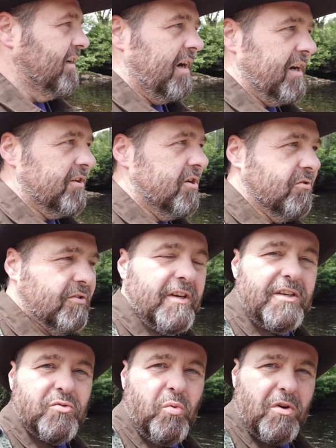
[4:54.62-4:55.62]
I know that
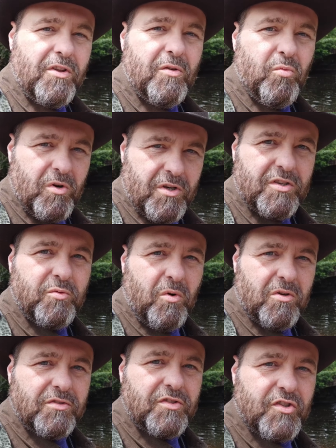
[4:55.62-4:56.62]
it's one of the worst
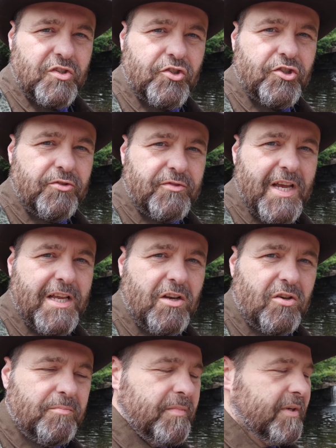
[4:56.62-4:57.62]
ones to shoot head on,